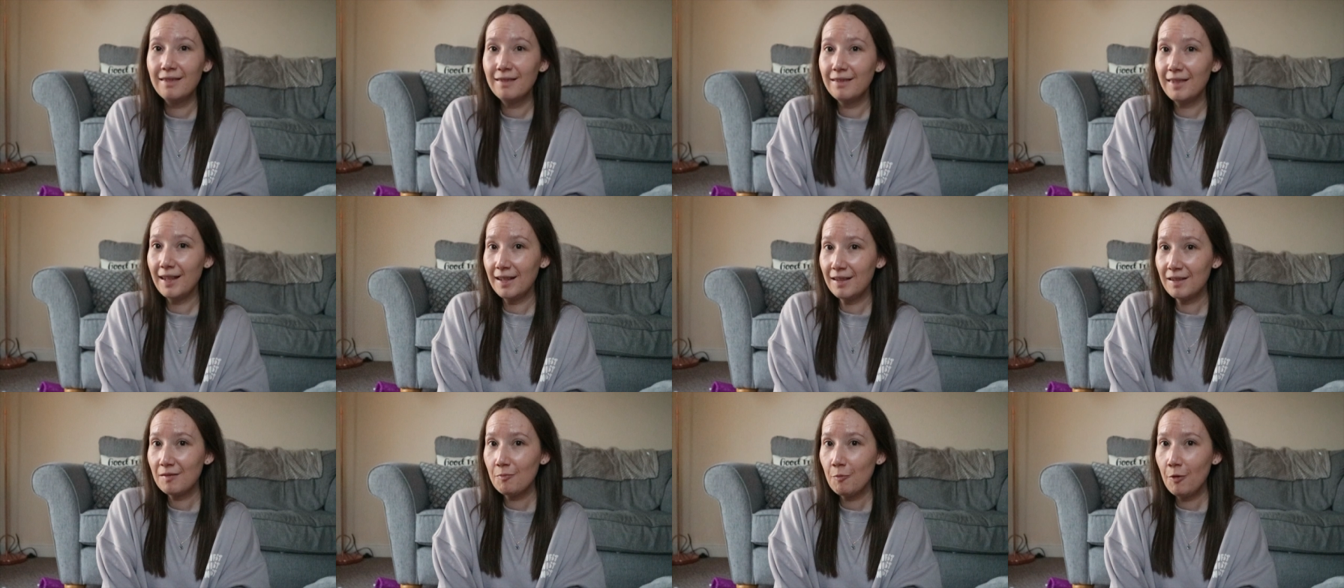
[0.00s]

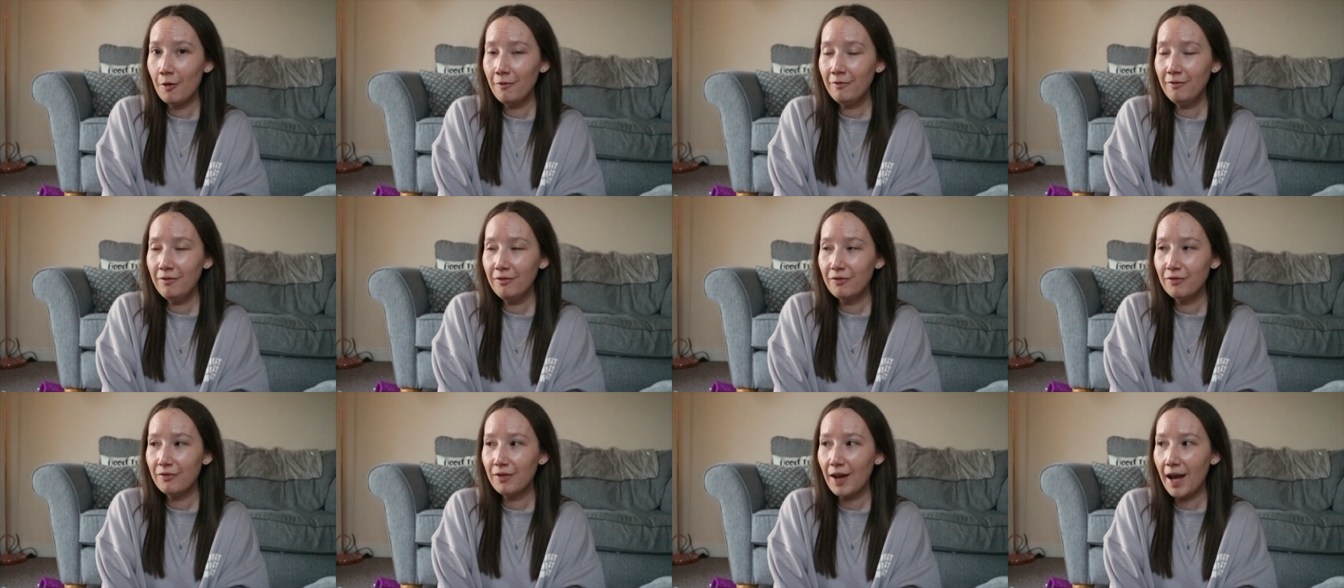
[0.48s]
this
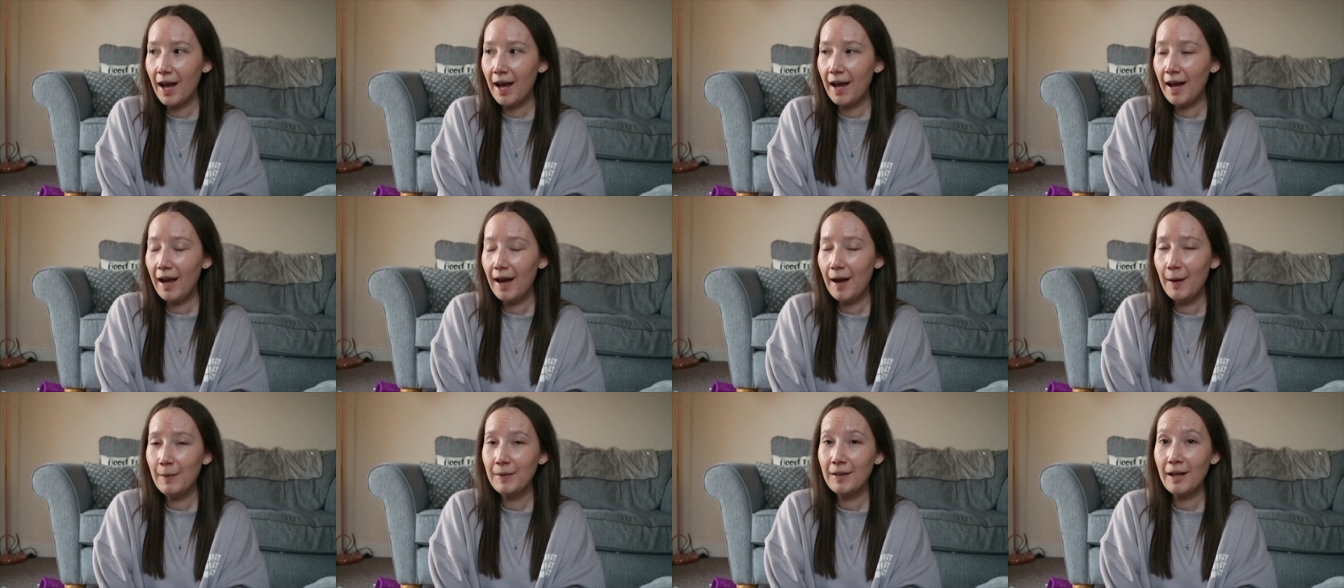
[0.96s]
month,
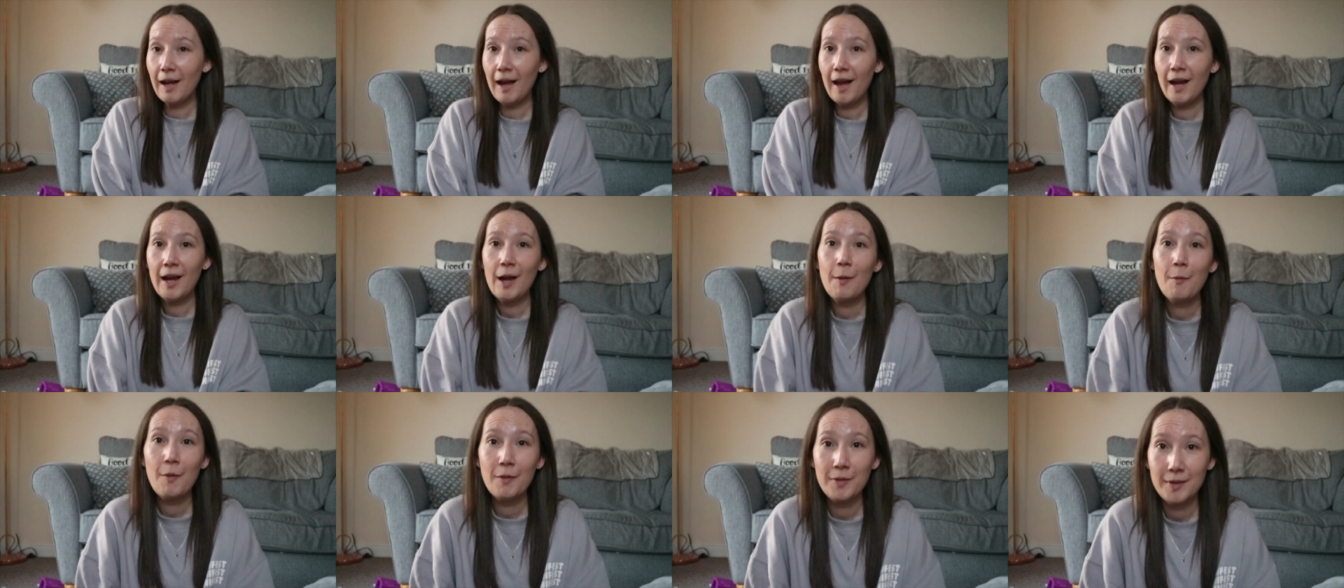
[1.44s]
and
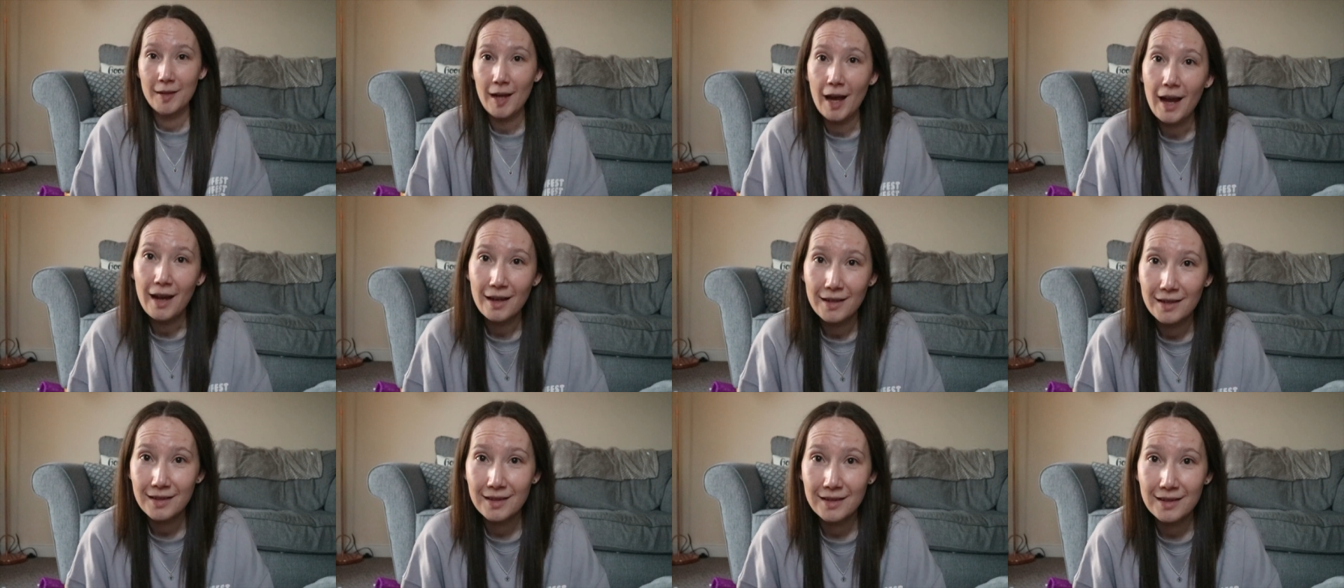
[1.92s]
I am
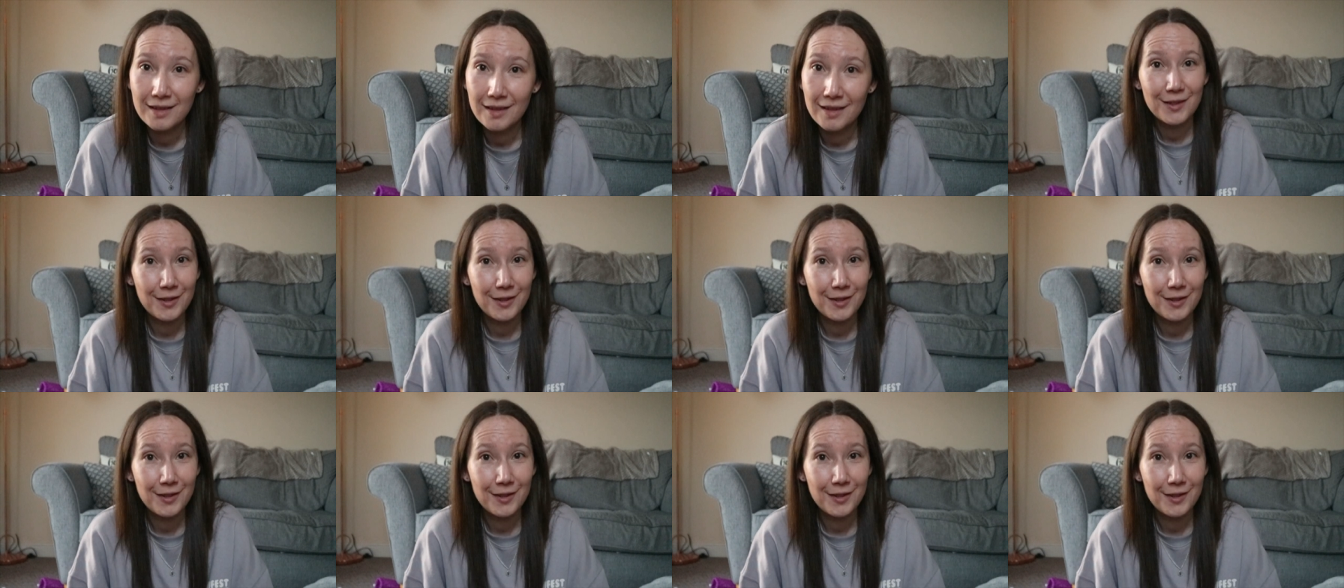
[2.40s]
obsessed.